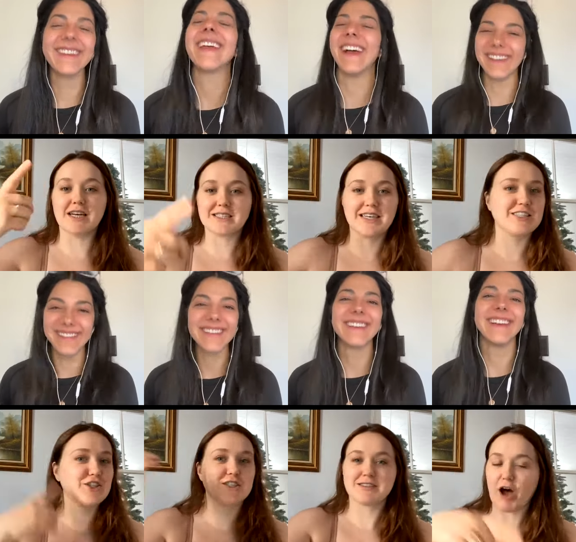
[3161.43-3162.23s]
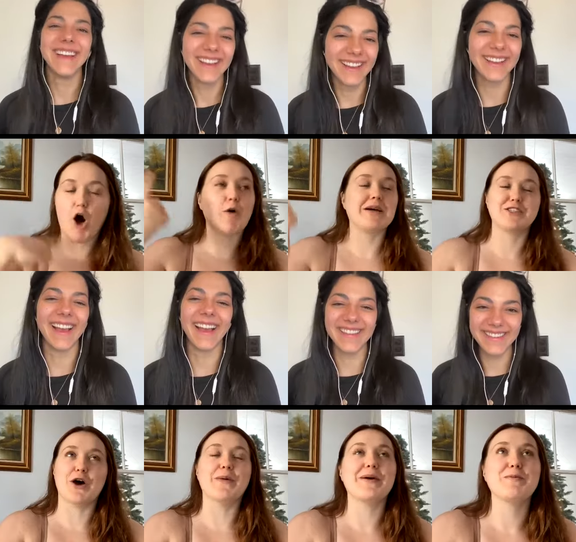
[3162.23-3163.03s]
Speaker 1: yeah. all,
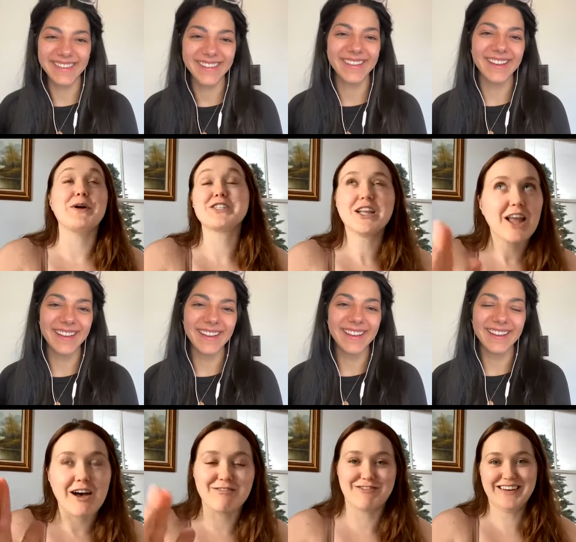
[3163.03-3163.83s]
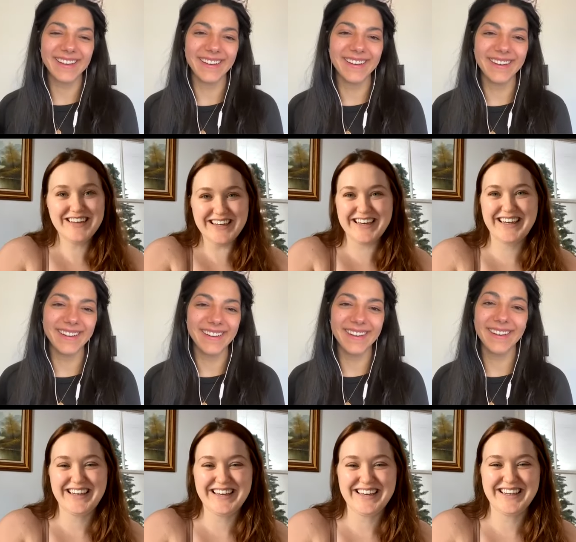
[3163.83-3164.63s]
which I love.
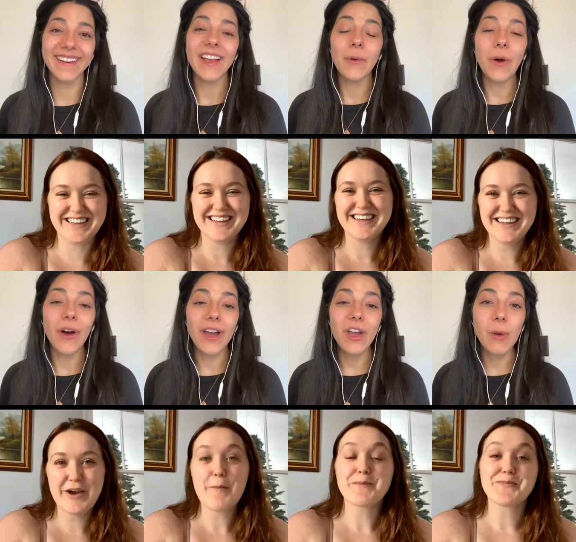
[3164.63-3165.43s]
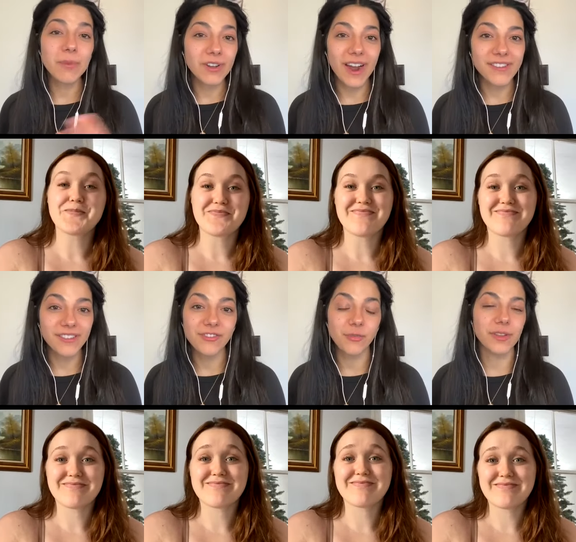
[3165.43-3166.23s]
Speaker 2: uh, well, well, I hope you guys
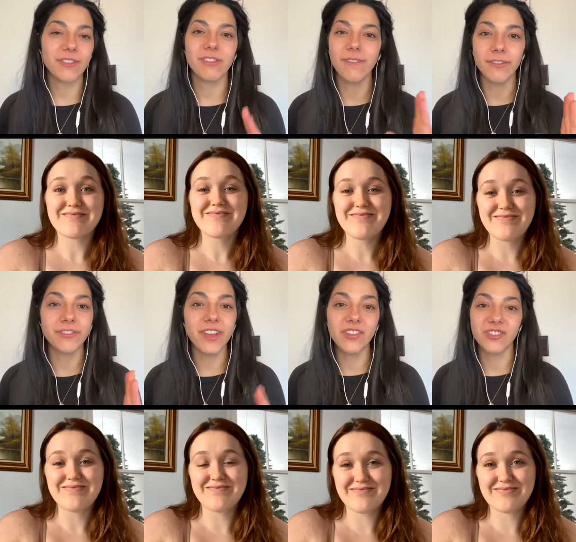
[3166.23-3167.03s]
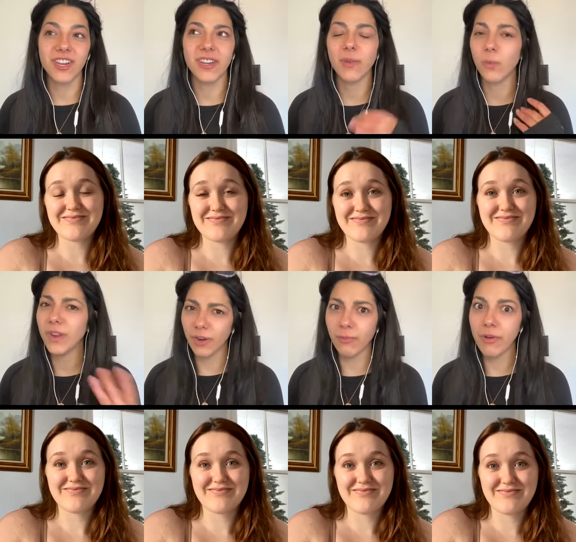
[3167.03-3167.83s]
enjoyed this conversation. We
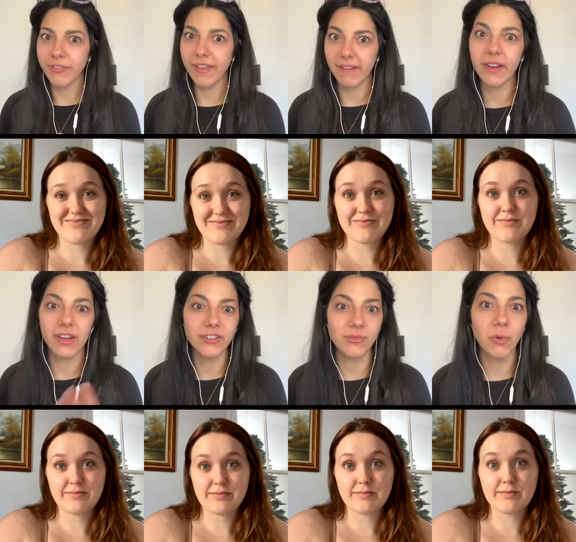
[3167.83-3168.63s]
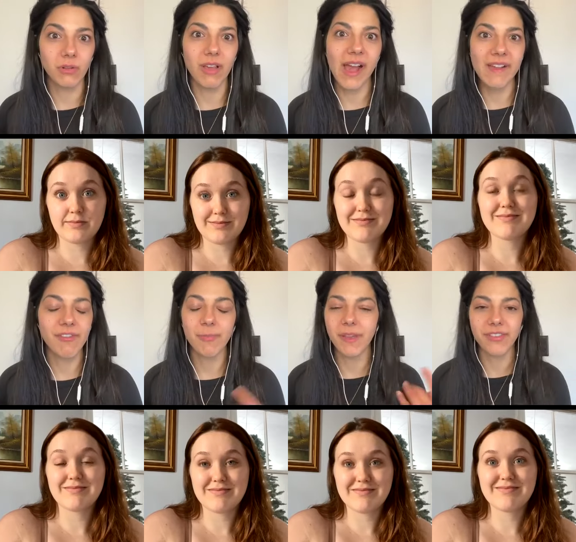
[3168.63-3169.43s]
are most likely going to do more lives
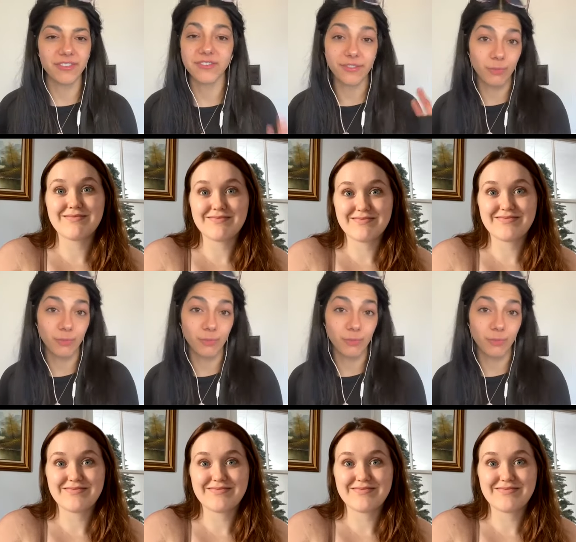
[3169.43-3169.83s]
because it's just